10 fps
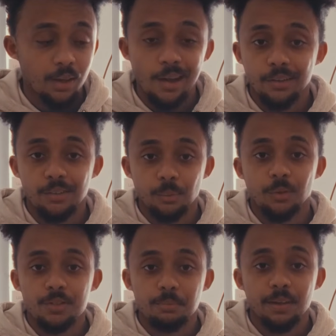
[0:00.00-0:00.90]
and I didn't want
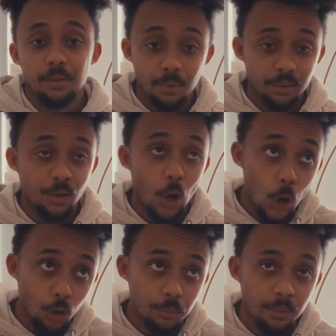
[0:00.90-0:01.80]
to spend the money
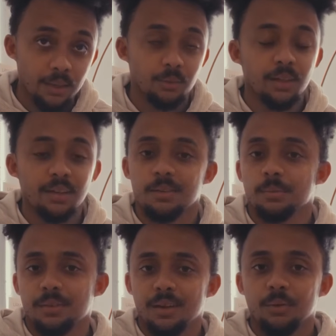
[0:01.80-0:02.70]
on a macro lens,
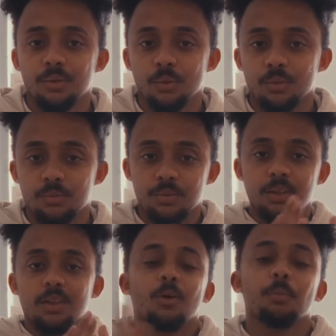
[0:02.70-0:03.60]
so that would sort of
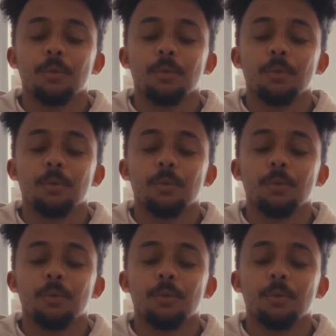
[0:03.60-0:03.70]
defeat the whole